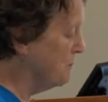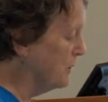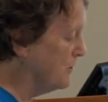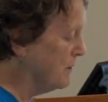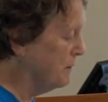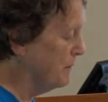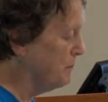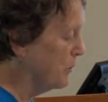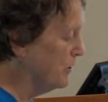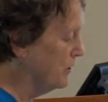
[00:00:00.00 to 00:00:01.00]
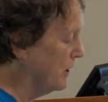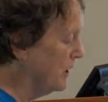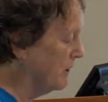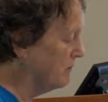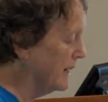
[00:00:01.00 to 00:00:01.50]
of birds have been reported
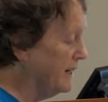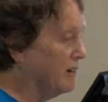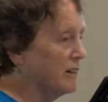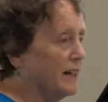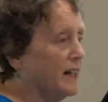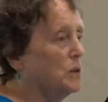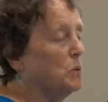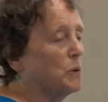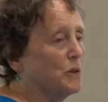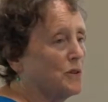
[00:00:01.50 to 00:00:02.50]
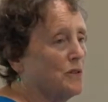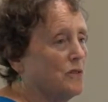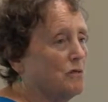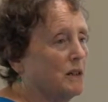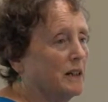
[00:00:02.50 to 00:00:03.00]
uh, right here at the headquarters.
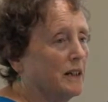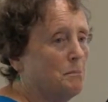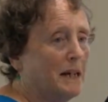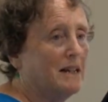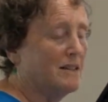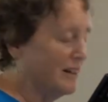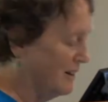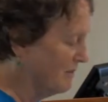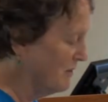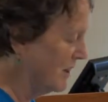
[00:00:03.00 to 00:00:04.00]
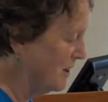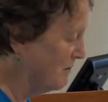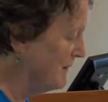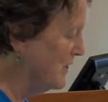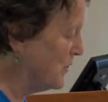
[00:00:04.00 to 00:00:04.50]
This is a really amazing uh,
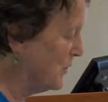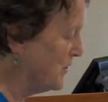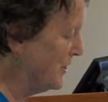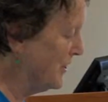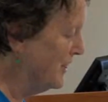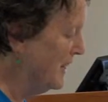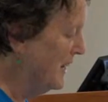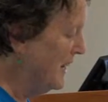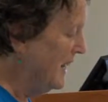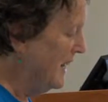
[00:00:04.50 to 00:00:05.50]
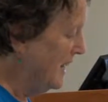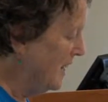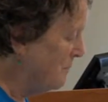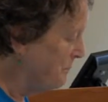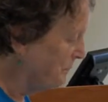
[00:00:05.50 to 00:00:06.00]
resource here.
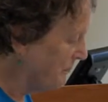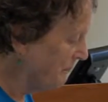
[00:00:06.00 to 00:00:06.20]
Um,